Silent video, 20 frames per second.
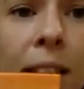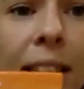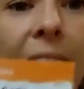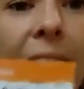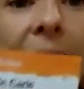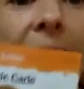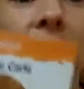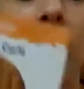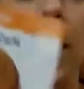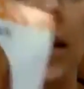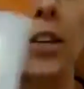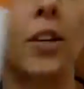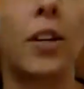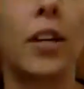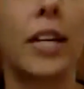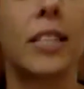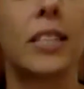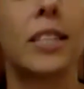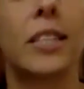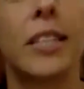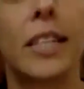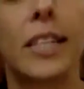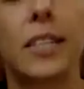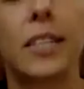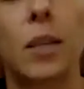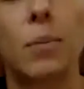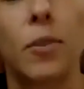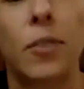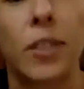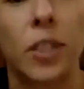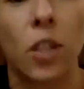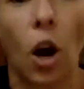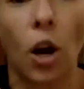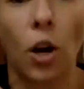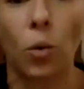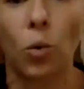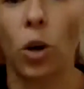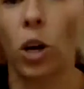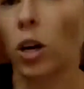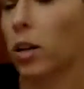Okay, so that you can see some of his
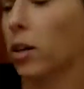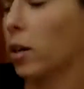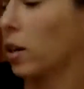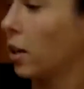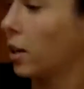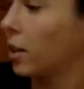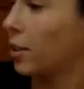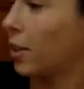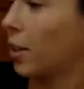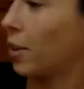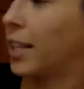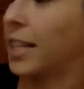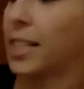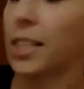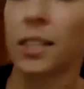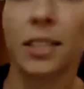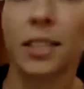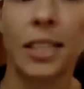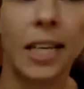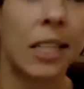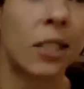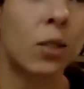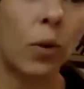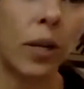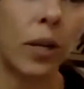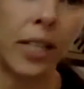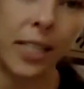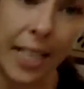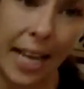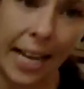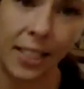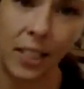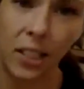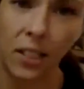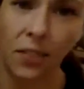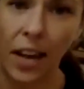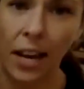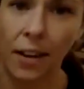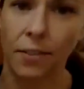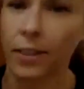artwork. So this is one of Dane's
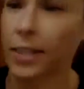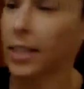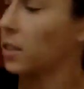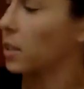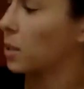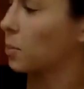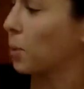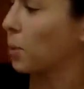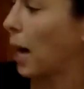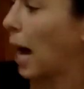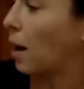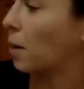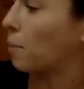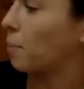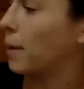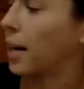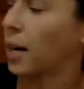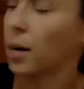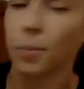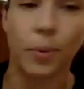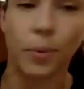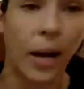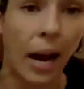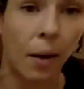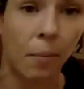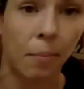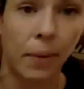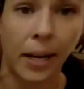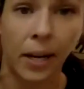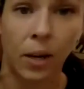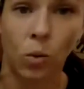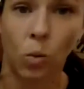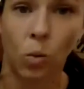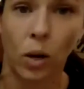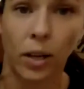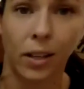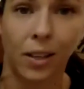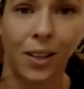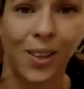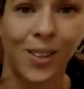favorites, Brown Bear,
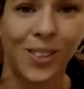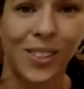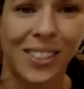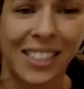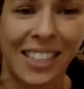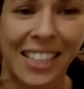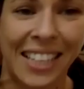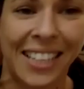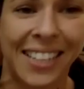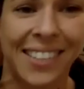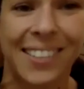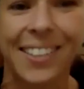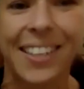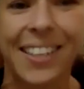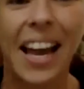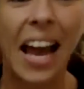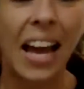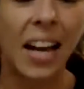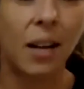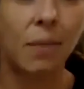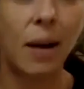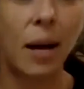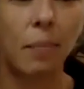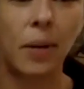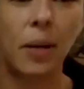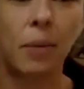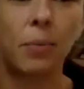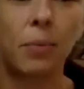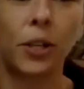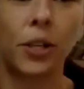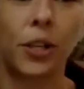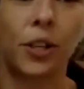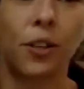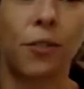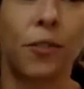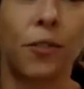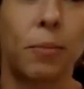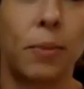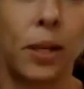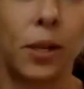What Do You See? And it might be a book you're
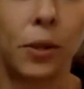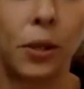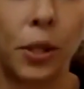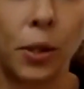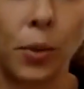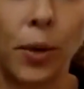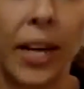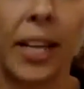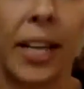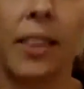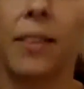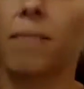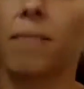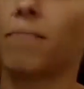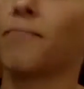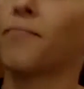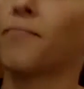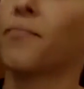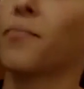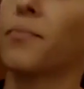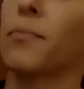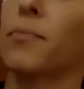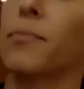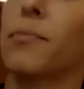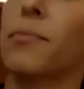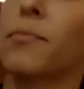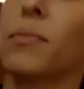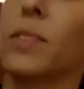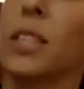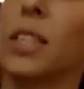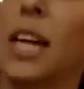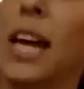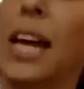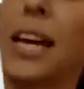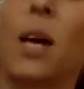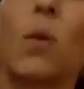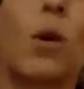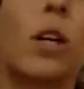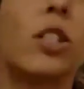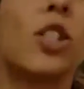familiar with. Okay,
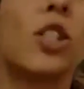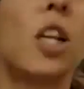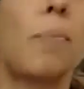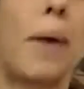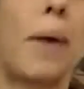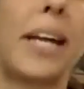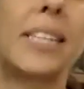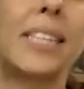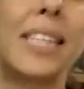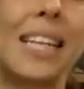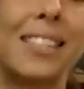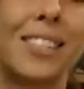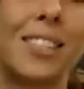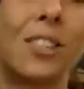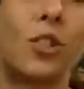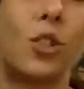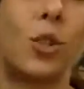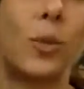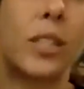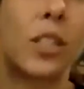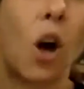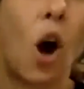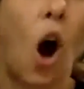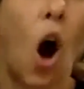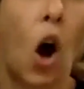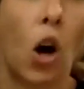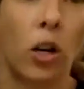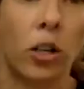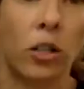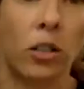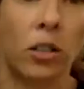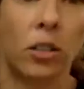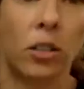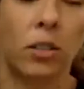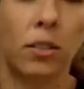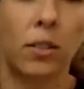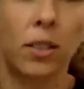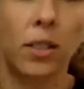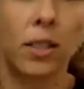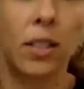and I want you to pay attention to his art.
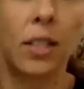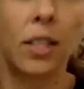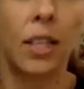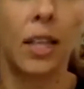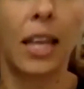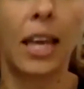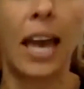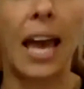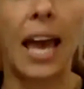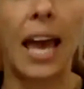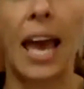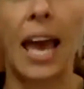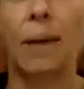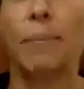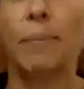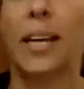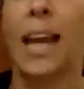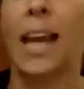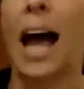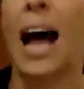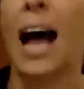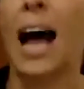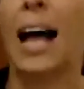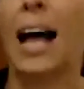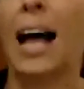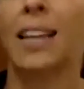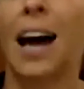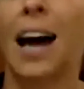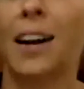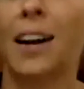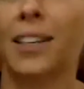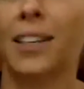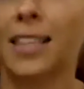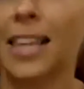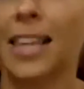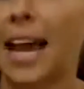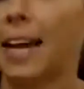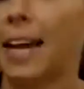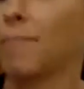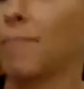Okay, mira el
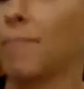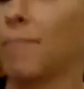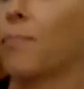arte.